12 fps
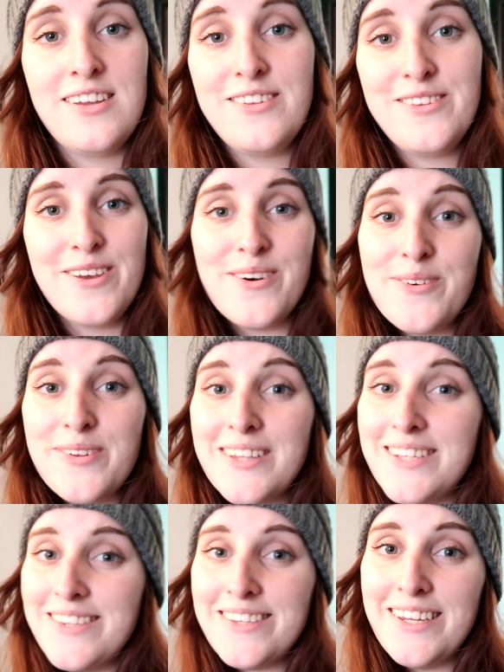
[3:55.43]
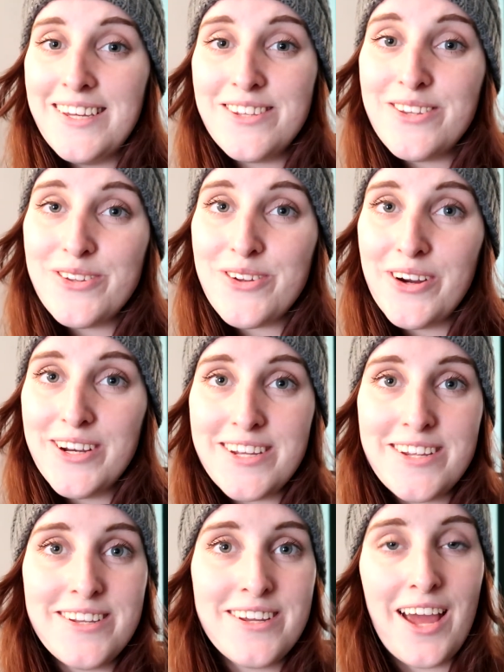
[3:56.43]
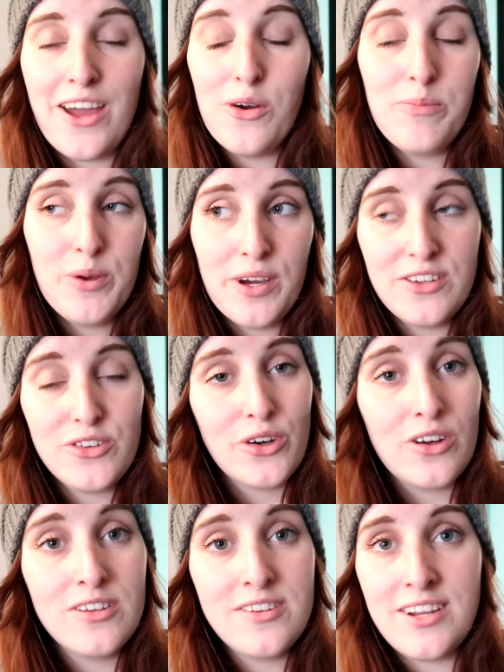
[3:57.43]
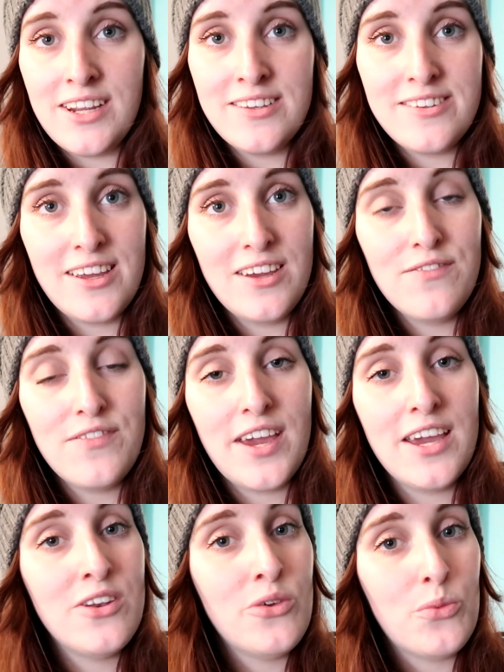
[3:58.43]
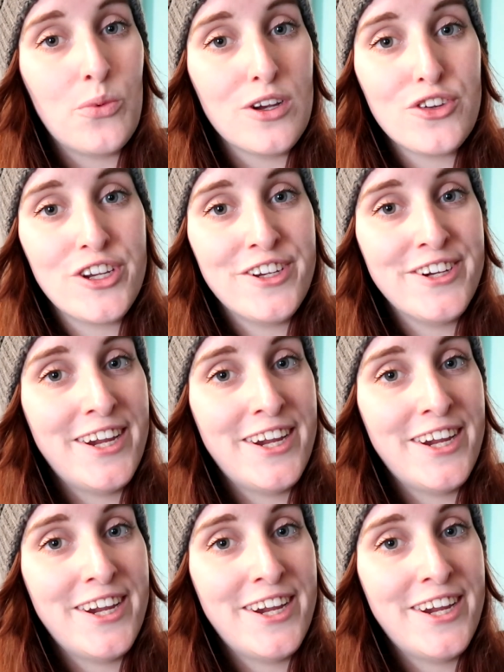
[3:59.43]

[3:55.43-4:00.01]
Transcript: So let's get started. I hope you guys are all staying safe and washing your